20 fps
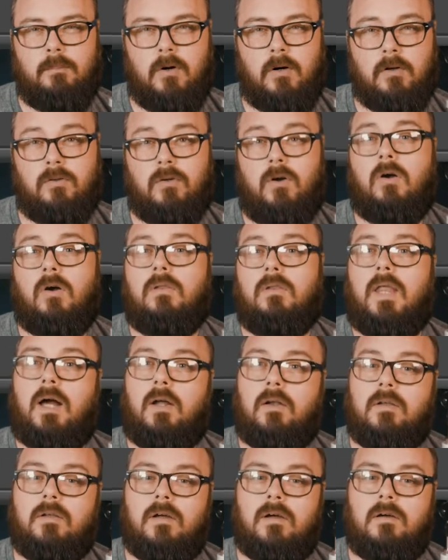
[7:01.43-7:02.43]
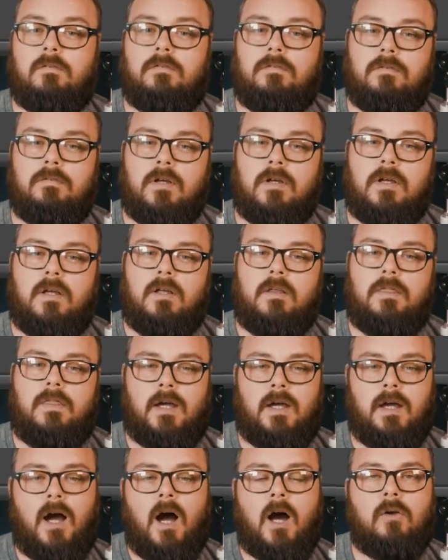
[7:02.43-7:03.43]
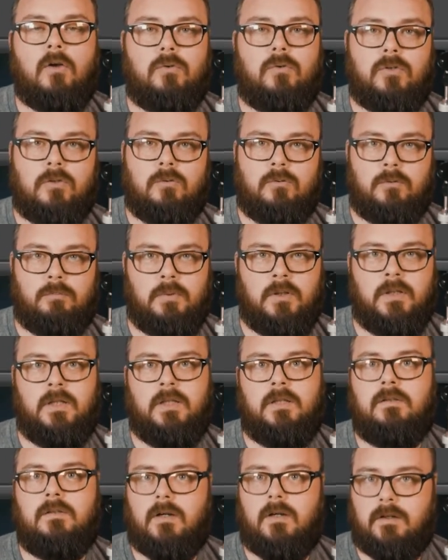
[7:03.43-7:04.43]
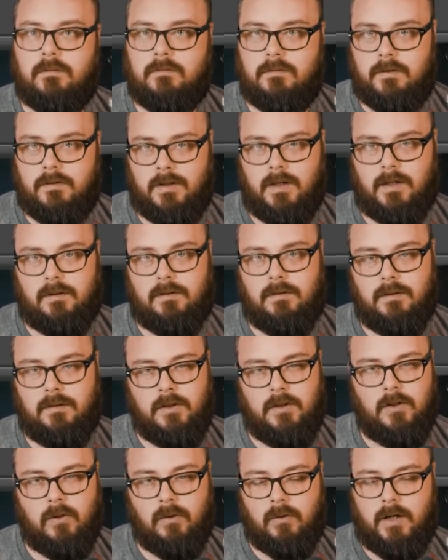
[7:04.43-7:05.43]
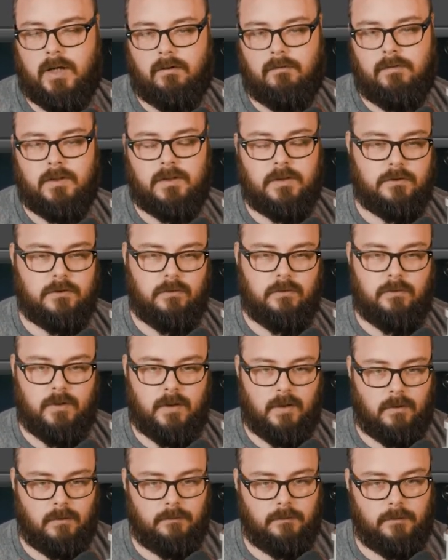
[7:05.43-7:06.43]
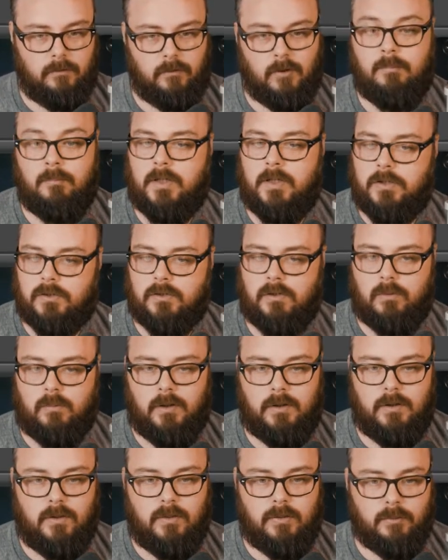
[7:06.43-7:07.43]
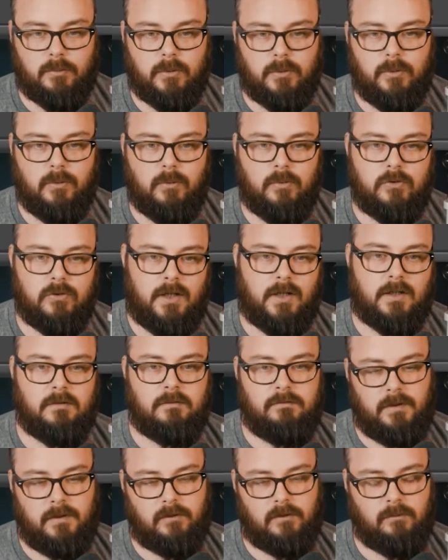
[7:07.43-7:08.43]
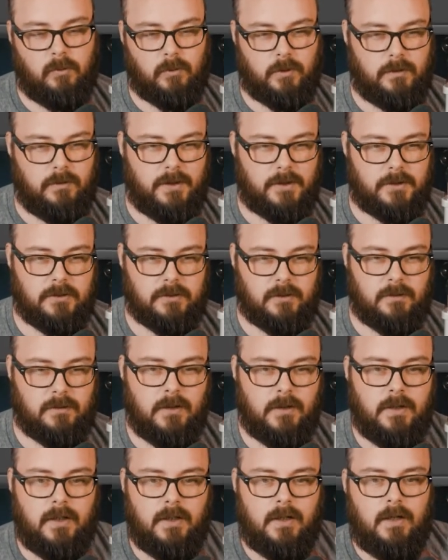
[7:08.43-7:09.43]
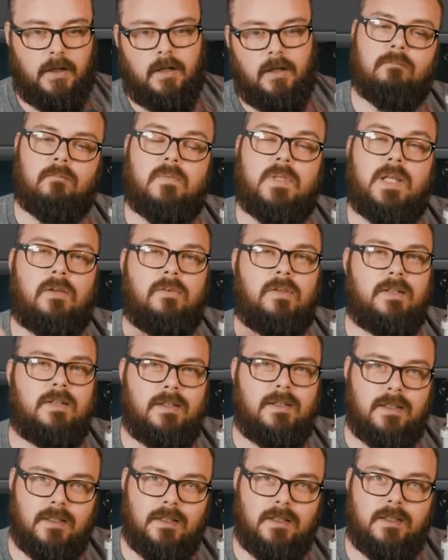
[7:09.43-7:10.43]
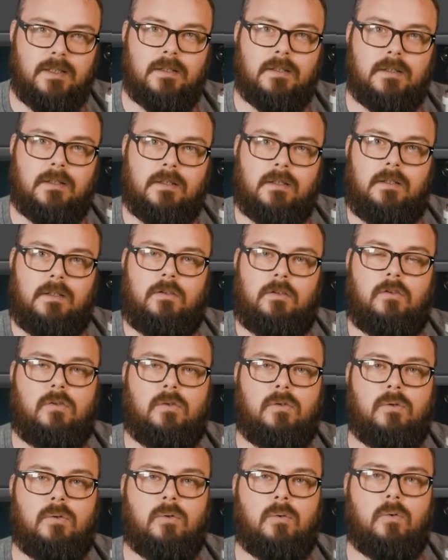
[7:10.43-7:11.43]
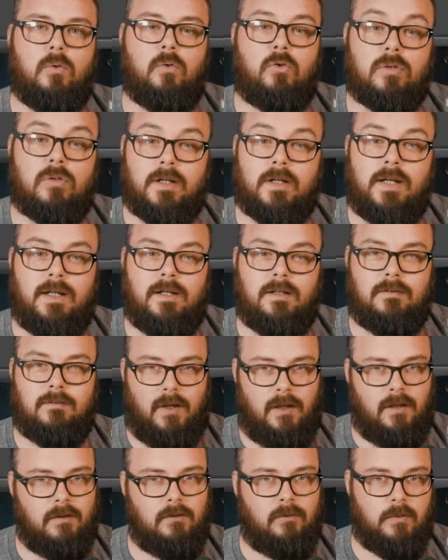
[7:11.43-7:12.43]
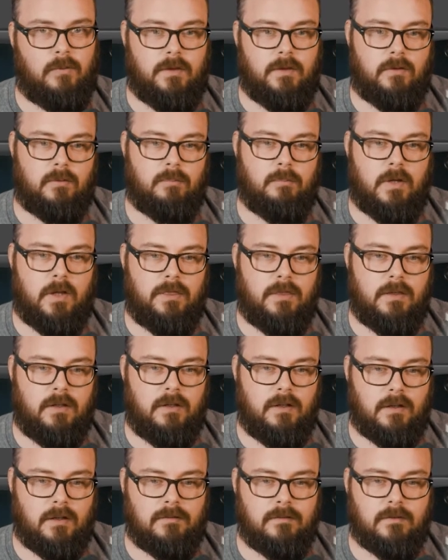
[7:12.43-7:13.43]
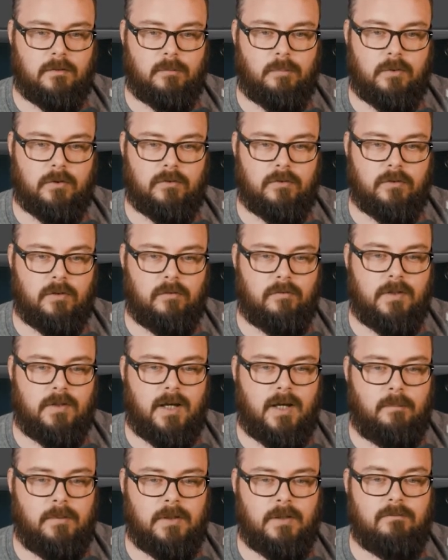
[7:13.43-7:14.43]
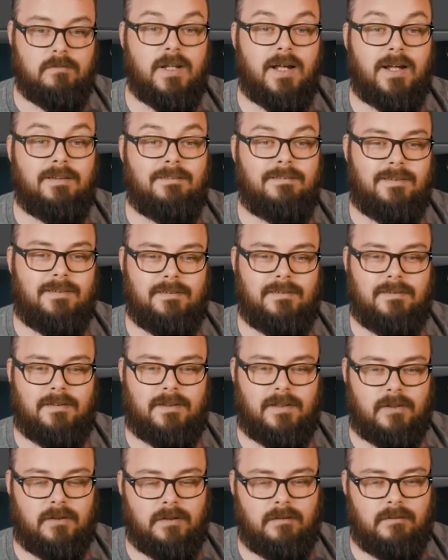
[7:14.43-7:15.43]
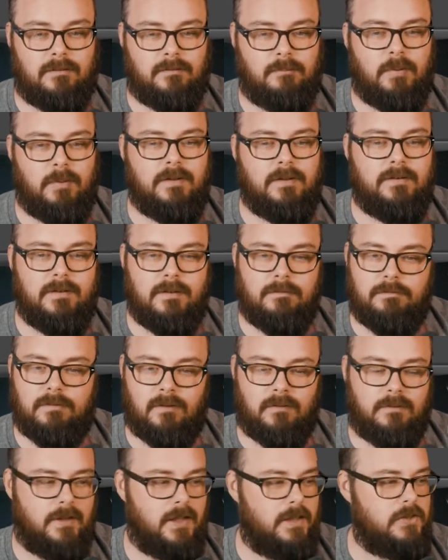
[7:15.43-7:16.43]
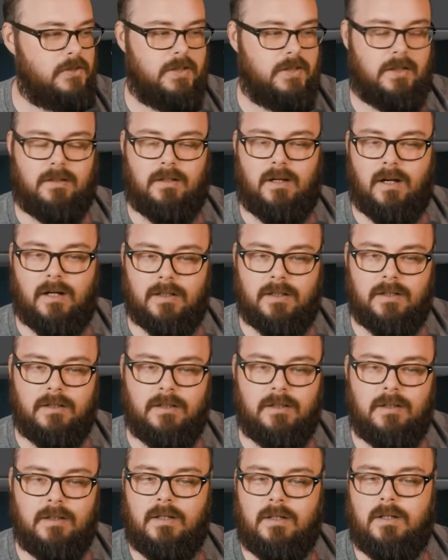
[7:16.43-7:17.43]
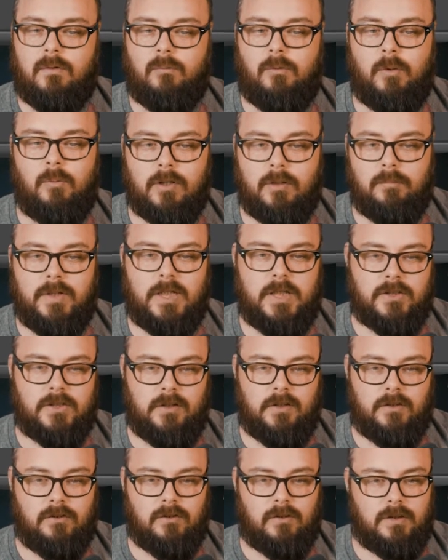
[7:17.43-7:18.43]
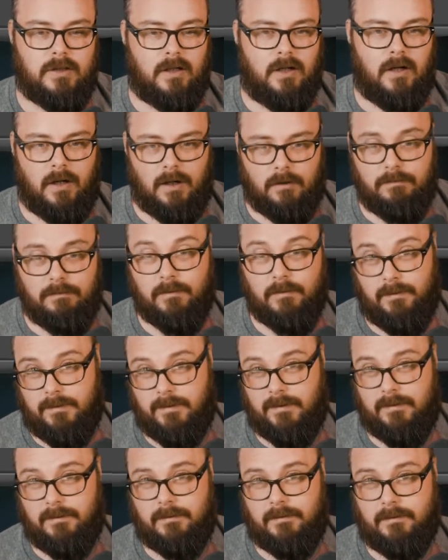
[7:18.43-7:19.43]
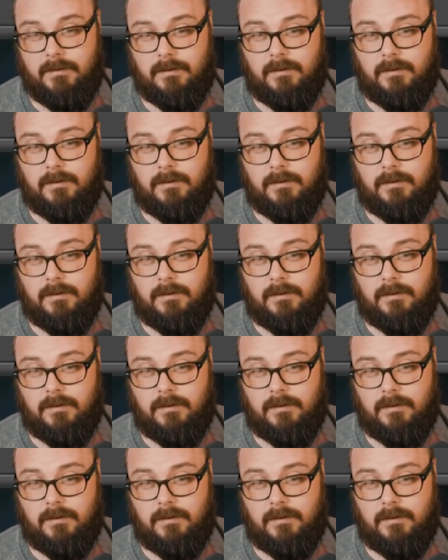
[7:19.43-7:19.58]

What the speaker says: parts are loud enough that auto trim split does detect it and you don't have any issues there. So I make sure to run it through track effects for detection. Now, the key to truncating silence with this method is this preserve timing of non-silent areas. By default, that's checked on. We want to make sure to turn it off for this